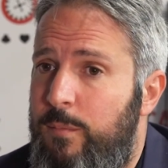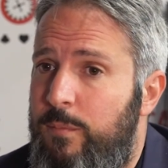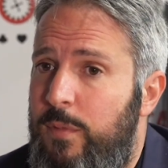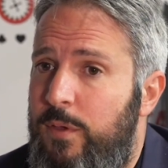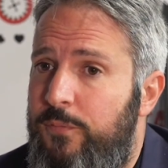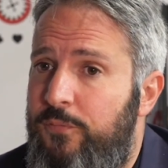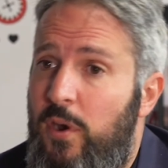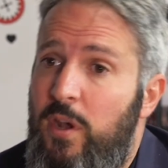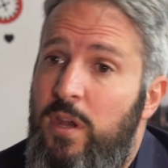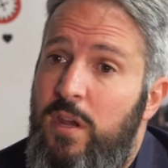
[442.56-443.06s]

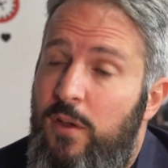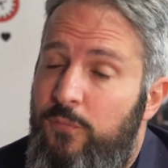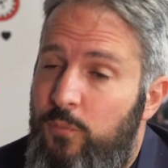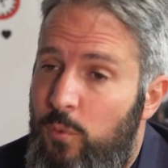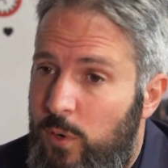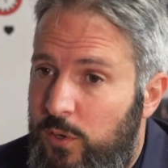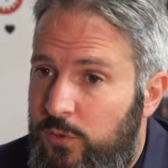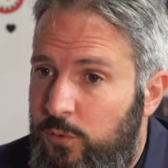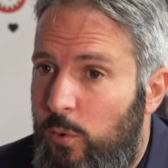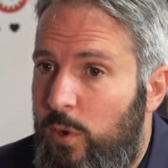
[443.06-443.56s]
Funny enough,
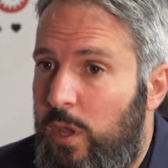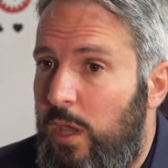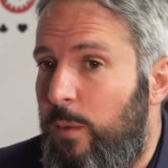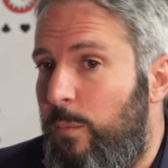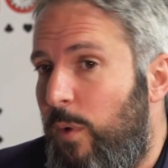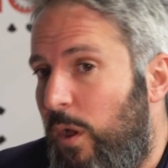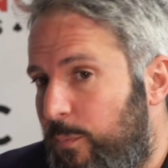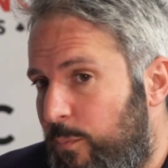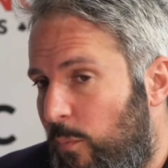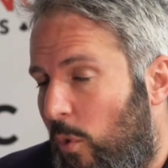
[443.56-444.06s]
we were talking
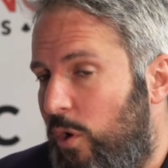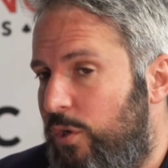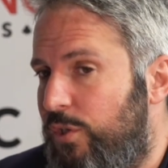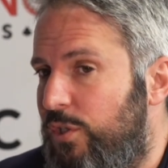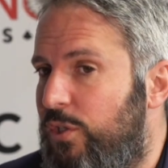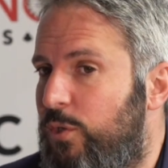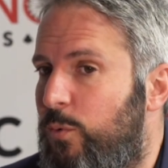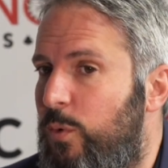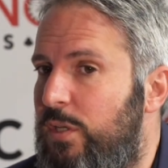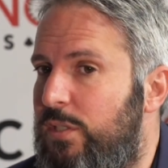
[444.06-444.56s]
about
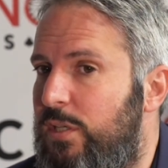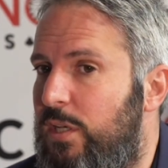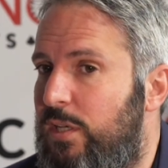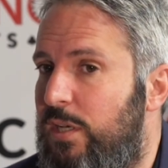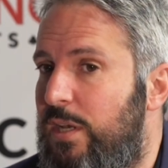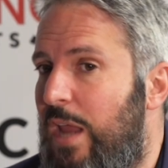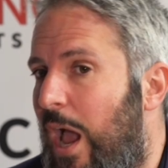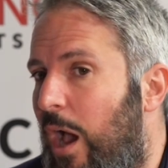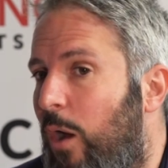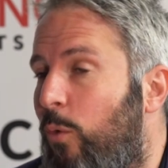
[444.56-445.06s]
margin squeezes
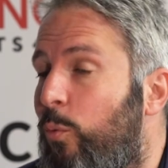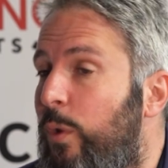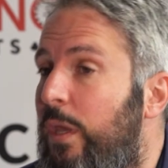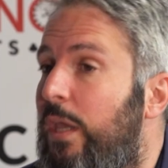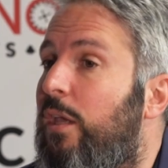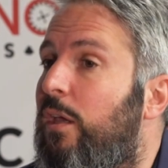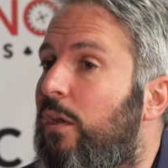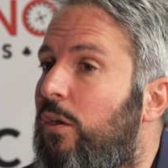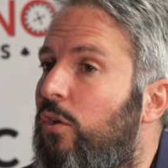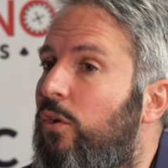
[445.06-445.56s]
and how
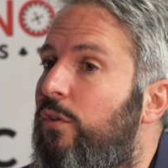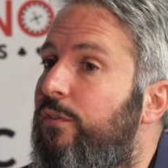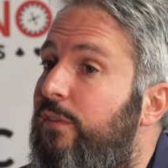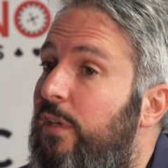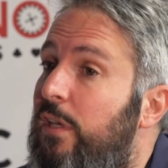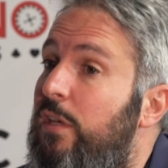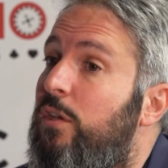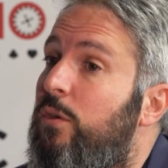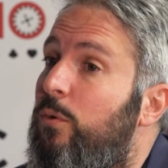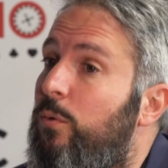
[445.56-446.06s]
we can
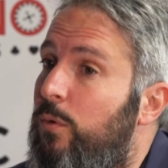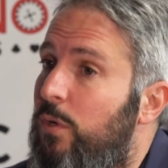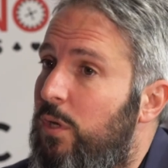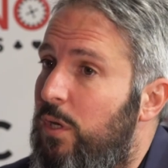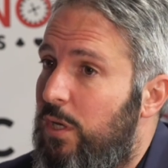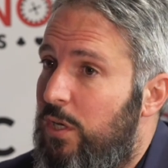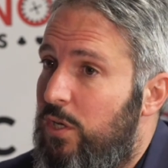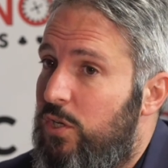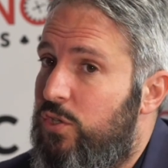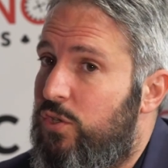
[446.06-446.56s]
continue
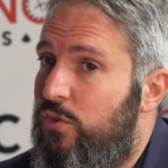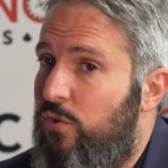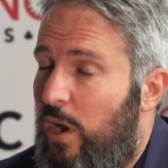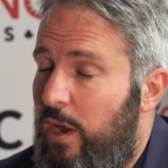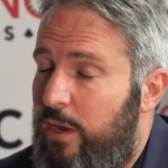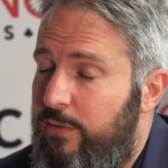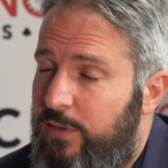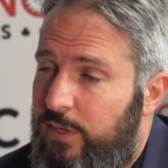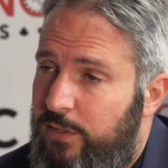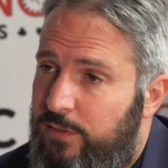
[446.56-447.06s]

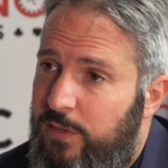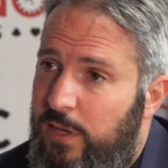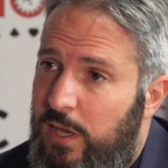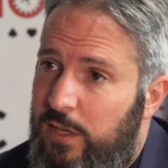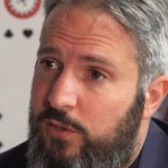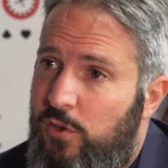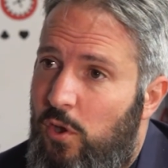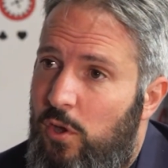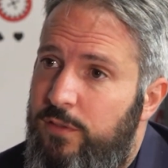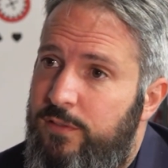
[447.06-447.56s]
striving to
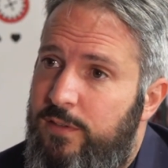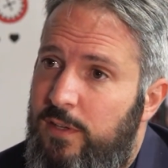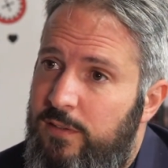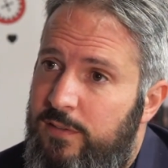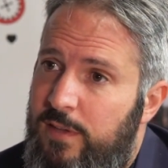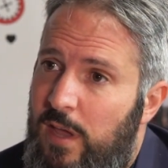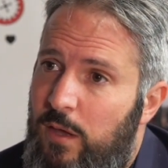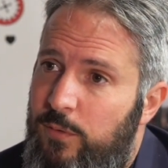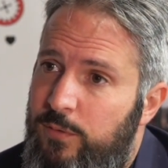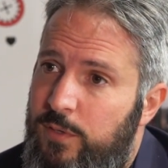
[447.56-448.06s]
get
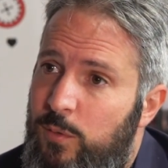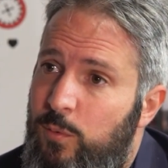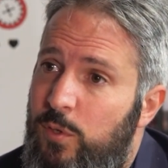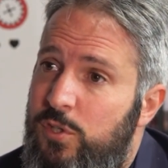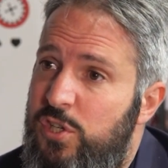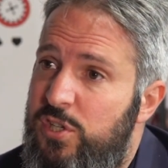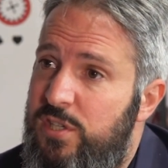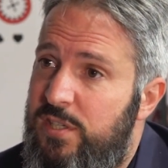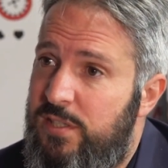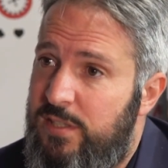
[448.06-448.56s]
content out there
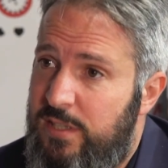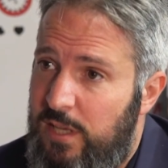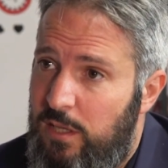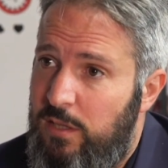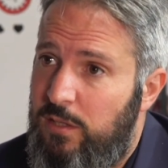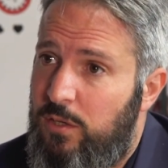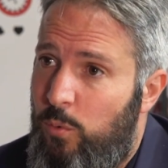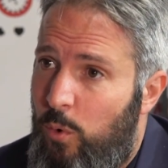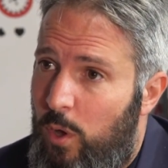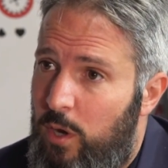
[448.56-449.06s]
which is
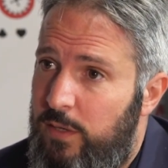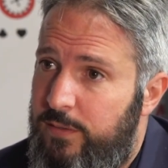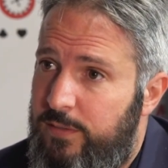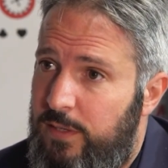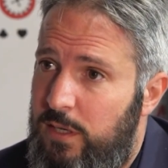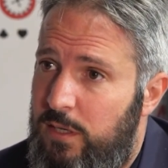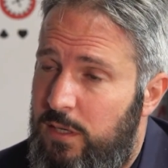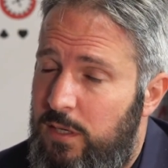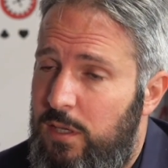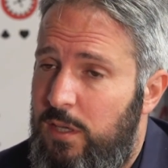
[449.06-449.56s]
still
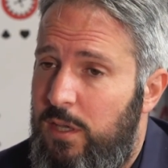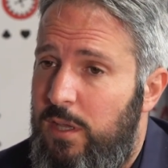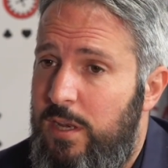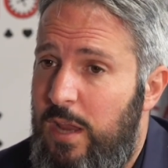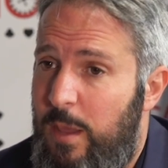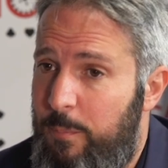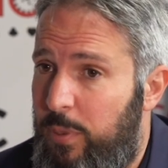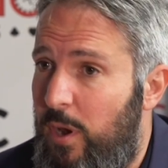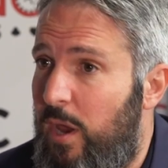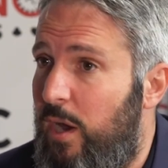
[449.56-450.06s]
quality
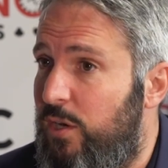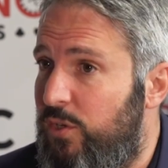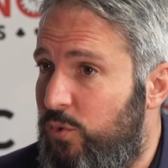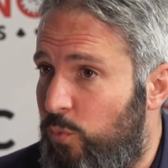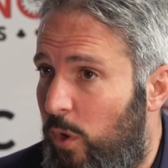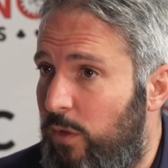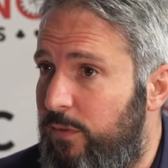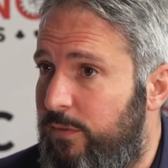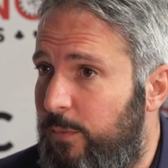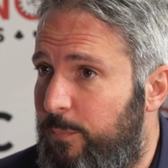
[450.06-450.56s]
that players
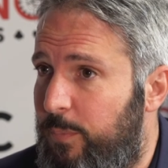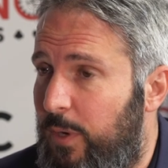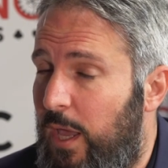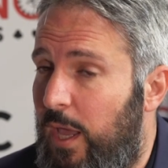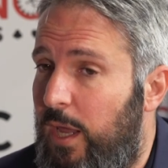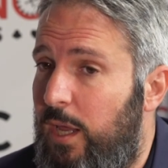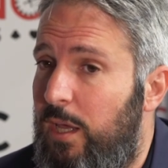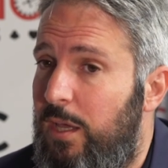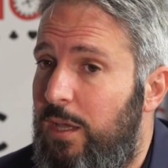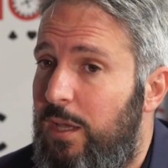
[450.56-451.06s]
want to
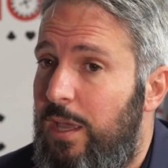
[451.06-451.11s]
play,